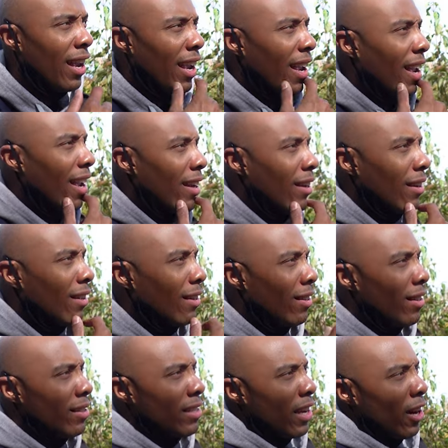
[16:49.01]
and
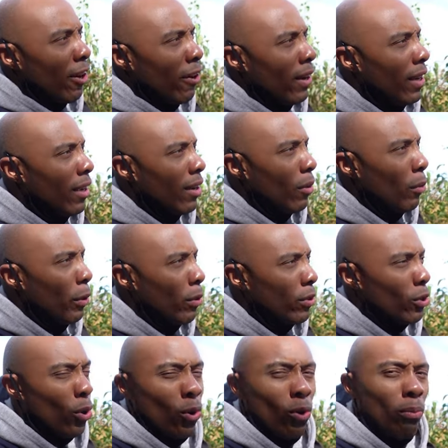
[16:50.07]
this area, we were
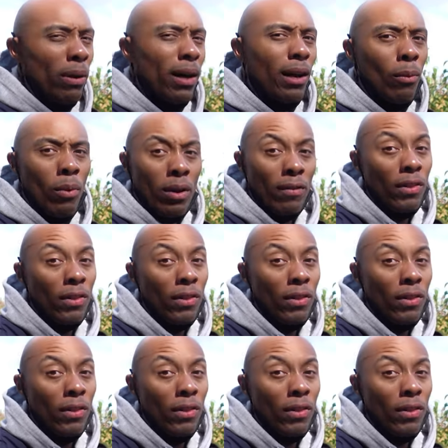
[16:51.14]
told by one